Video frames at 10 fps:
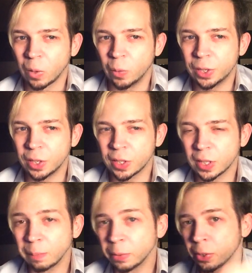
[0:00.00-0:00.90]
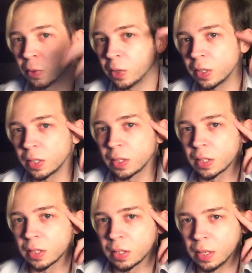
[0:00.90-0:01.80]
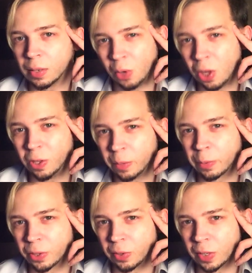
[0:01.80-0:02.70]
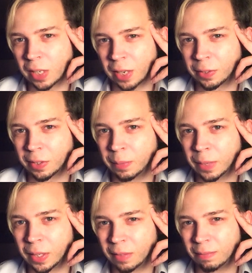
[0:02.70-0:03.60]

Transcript: which is some personas, oh, all personas actually, but